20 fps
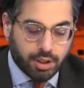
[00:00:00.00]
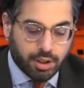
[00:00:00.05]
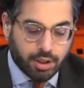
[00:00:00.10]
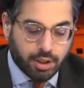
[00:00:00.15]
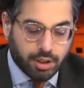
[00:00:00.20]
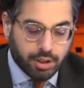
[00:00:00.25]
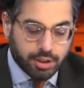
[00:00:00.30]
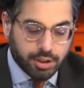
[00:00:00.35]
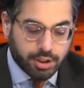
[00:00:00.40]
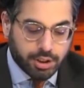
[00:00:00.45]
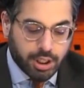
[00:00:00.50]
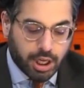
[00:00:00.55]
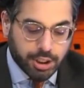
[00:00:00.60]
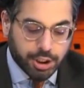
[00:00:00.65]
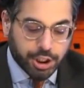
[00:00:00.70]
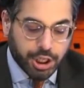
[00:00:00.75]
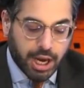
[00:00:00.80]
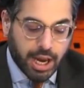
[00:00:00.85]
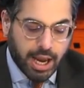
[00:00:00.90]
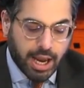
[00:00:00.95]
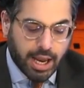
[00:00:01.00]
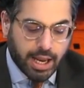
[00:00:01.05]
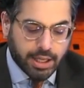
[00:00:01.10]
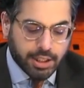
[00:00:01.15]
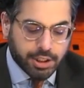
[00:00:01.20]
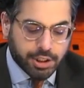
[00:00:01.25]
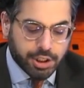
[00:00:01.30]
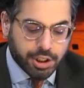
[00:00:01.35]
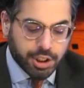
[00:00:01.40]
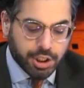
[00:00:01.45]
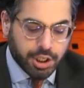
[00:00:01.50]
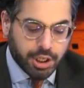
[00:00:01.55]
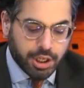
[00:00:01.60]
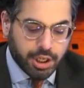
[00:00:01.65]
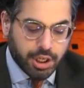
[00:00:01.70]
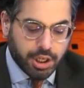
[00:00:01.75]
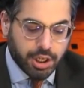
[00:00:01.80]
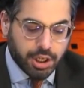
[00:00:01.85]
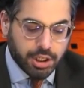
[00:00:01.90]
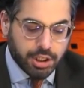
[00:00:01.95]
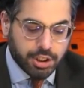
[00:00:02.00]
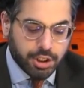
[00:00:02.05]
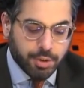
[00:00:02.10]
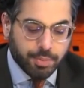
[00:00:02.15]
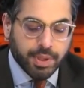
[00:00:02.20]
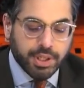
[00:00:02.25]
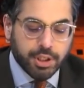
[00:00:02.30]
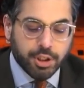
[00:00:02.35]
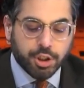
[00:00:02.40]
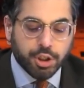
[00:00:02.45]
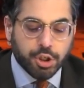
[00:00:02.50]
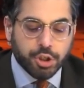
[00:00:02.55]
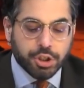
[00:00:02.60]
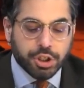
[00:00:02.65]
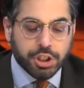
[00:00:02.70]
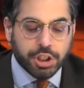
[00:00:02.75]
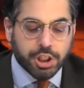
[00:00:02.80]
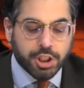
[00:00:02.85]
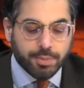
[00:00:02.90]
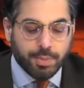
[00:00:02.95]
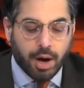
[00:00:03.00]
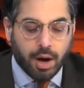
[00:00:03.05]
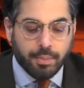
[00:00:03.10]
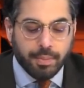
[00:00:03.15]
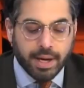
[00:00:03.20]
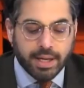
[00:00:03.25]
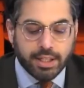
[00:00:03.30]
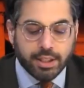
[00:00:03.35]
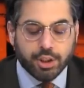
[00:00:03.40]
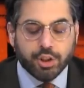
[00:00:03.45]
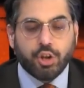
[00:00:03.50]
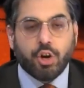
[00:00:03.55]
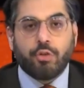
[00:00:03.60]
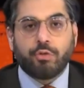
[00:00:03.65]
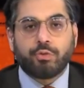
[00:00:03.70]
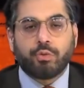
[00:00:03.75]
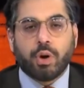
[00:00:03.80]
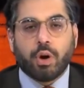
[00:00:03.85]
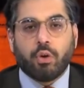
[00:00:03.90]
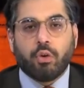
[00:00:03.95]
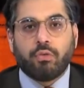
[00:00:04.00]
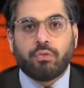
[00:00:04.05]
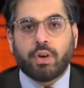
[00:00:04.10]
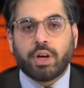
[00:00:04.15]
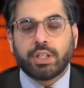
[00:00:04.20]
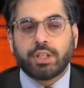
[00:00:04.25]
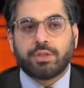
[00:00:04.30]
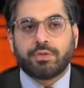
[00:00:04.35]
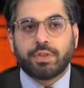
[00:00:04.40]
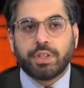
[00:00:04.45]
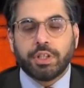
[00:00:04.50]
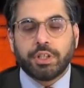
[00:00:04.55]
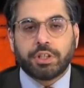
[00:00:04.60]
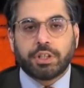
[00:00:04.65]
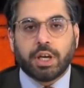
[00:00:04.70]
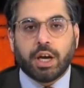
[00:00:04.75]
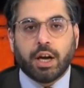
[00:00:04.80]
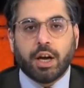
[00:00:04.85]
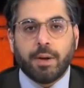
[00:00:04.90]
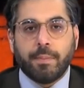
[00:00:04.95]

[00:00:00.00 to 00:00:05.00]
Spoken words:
such as Dominion uses Smartmatic software or vice versa,